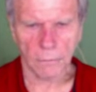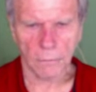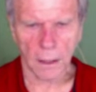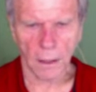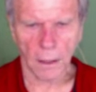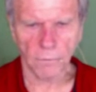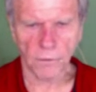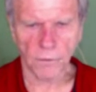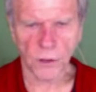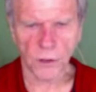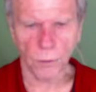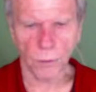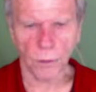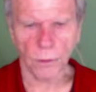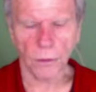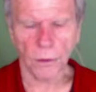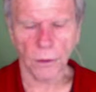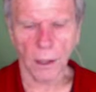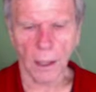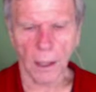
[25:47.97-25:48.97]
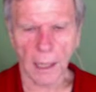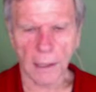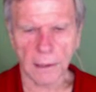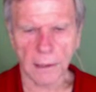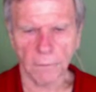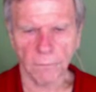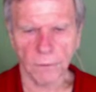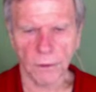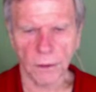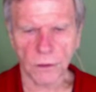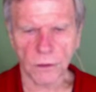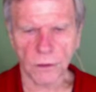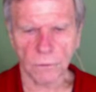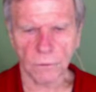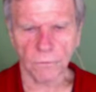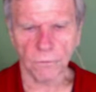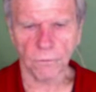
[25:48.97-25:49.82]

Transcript: covers you with high definition,